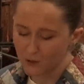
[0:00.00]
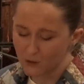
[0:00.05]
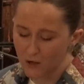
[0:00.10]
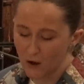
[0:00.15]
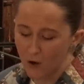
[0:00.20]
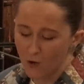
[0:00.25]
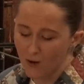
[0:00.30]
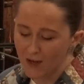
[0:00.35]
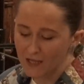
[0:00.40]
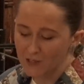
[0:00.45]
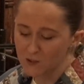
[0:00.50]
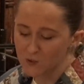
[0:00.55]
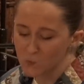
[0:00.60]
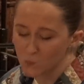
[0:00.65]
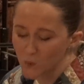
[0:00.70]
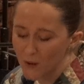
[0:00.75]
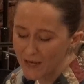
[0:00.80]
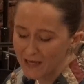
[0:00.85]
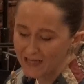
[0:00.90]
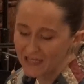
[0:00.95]
No, it's
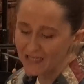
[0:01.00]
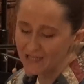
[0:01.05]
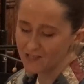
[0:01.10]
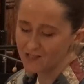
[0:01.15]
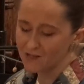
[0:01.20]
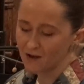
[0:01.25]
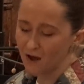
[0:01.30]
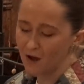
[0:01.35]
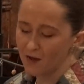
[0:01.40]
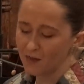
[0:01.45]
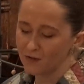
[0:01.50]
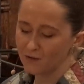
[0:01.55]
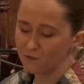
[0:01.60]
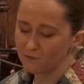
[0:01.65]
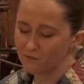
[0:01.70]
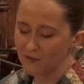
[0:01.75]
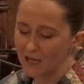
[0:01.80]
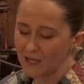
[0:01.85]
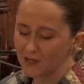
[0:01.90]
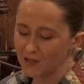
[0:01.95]
when he saw the
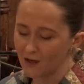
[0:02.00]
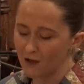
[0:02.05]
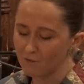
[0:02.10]
faith